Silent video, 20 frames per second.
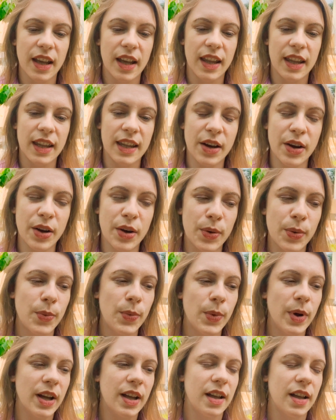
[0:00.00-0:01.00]
Now,
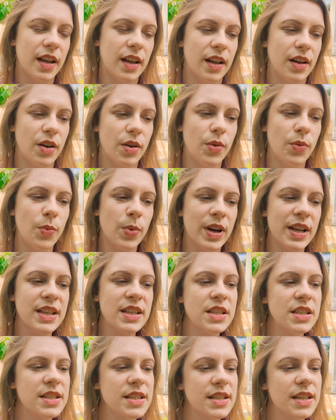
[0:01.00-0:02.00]

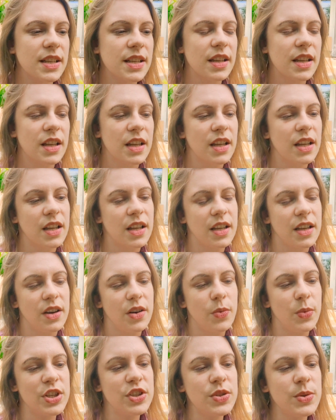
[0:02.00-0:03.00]
once
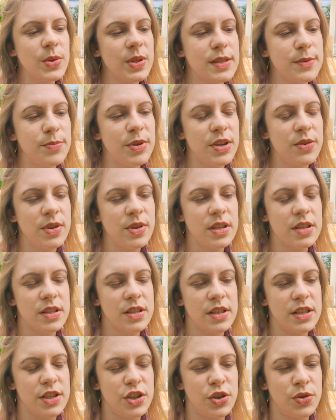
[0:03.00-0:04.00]
you experience
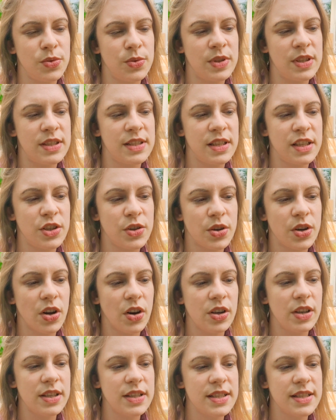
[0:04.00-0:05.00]
this unity, you're
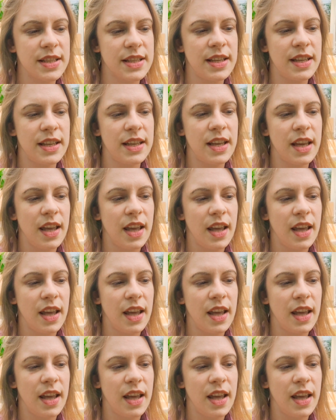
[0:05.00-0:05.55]
gonna see,